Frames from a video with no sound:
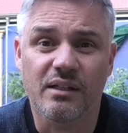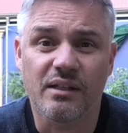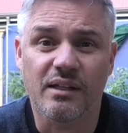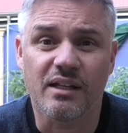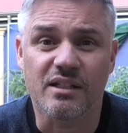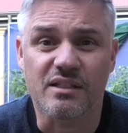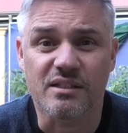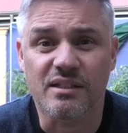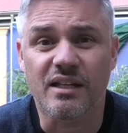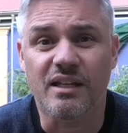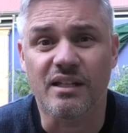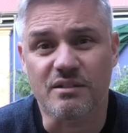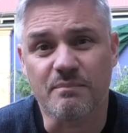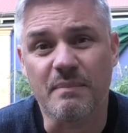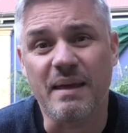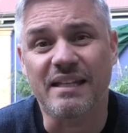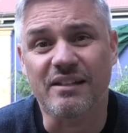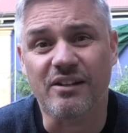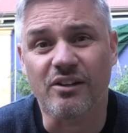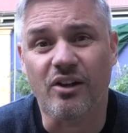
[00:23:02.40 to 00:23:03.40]
It's
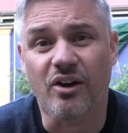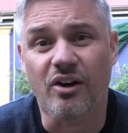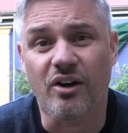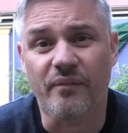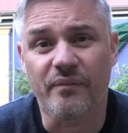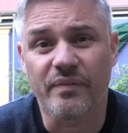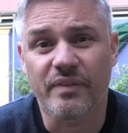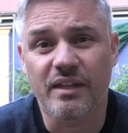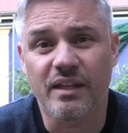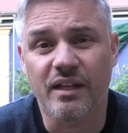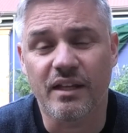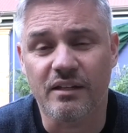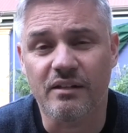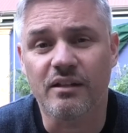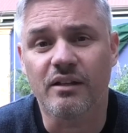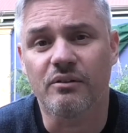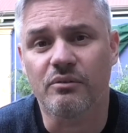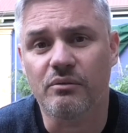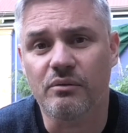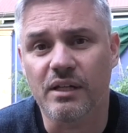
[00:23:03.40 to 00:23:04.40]
meant a lot.
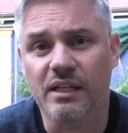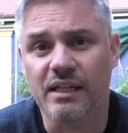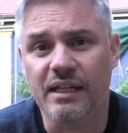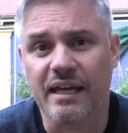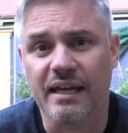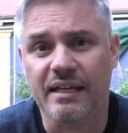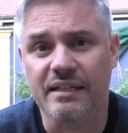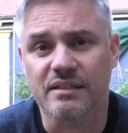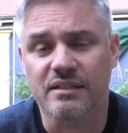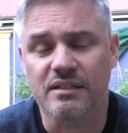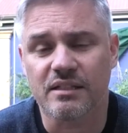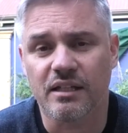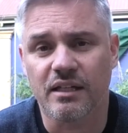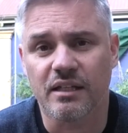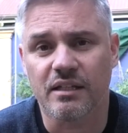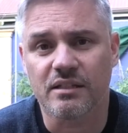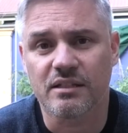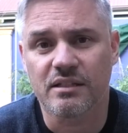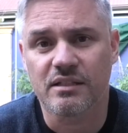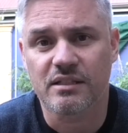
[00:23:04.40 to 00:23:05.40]
It really has.
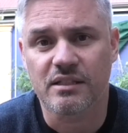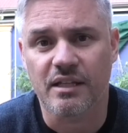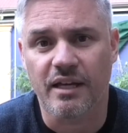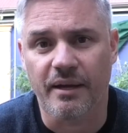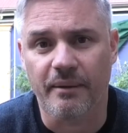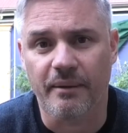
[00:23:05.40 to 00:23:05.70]
It's